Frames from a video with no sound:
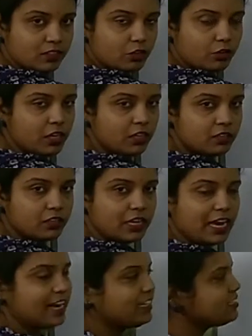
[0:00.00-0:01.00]
Okay,
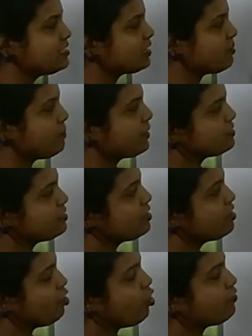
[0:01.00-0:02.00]
it is a
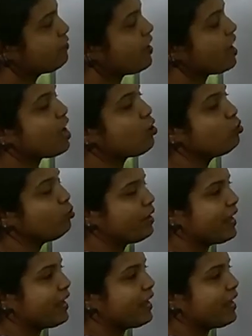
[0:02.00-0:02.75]
capacity of how